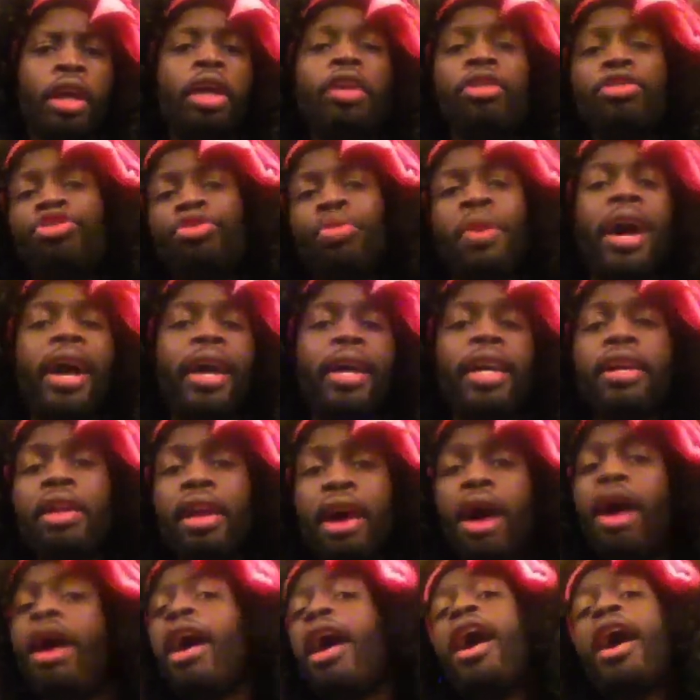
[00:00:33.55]
in trying
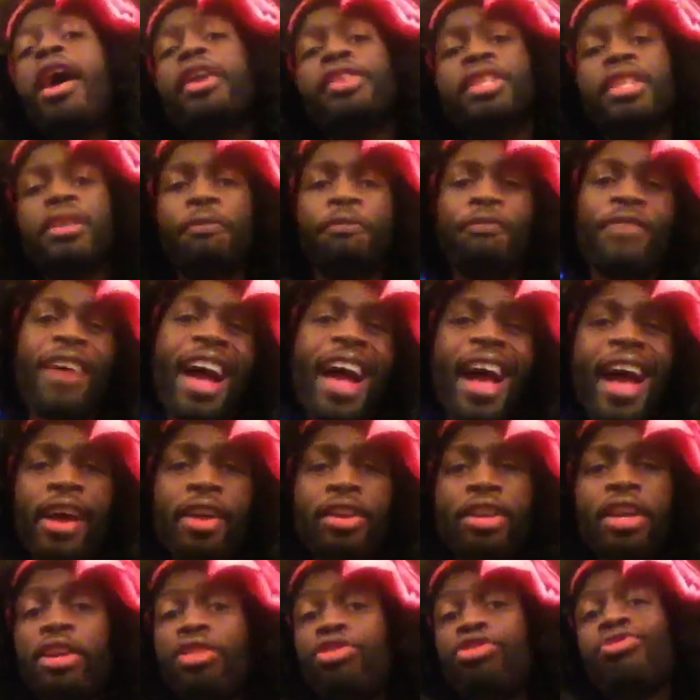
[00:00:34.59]
hard to
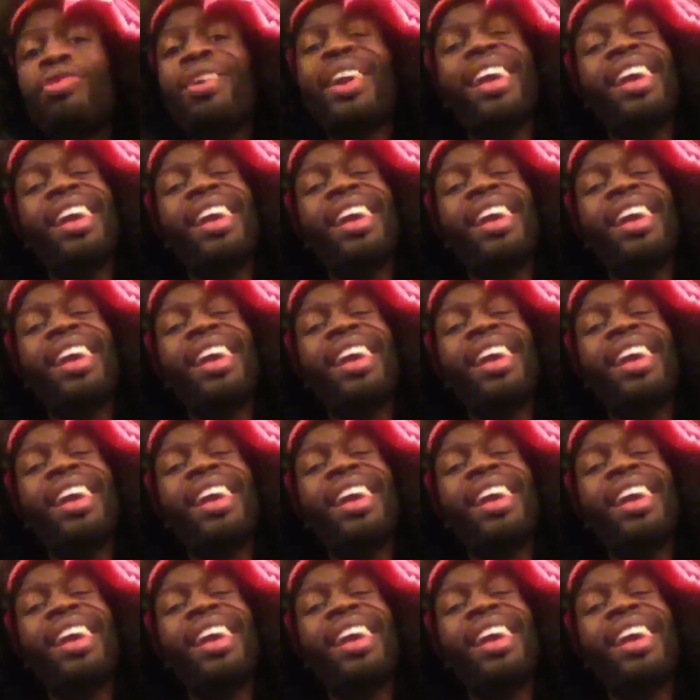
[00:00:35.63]
find your